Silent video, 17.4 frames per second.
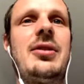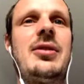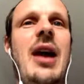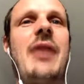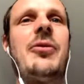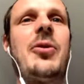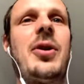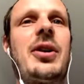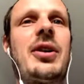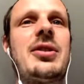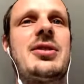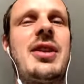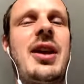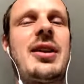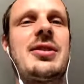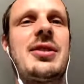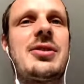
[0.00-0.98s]
everyone
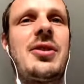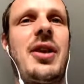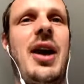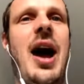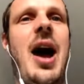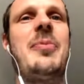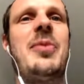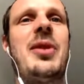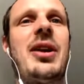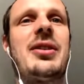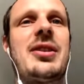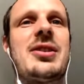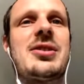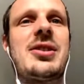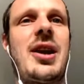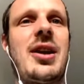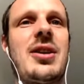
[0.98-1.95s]
thinks it's going to happen at
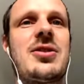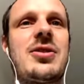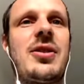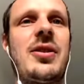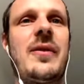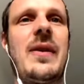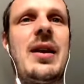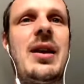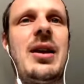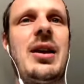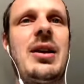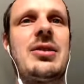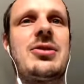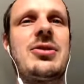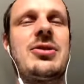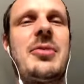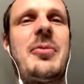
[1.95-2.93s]
this stage. So
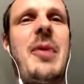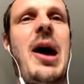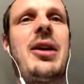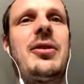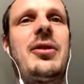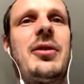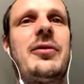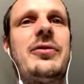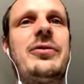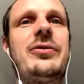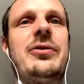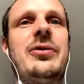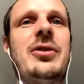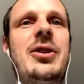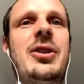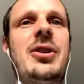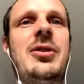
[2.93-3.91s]
it's just a matter of
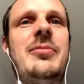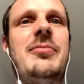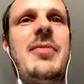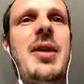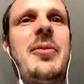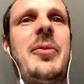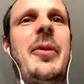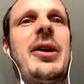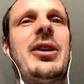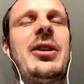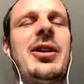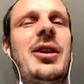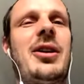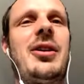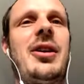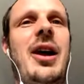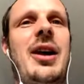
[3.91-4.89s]
maybe Man
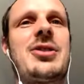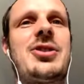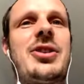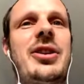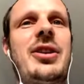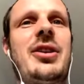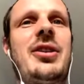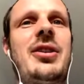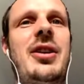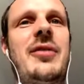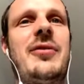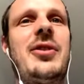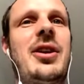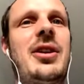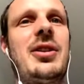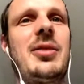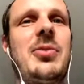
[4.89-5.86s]
United actually
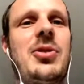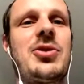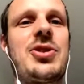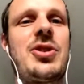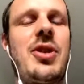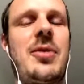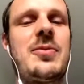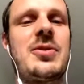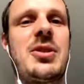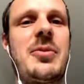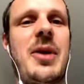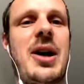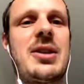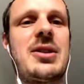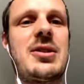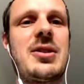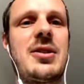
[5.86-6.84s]
giving in to Borussia Dortmund's
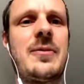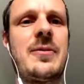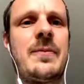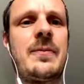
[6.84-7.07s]
demands.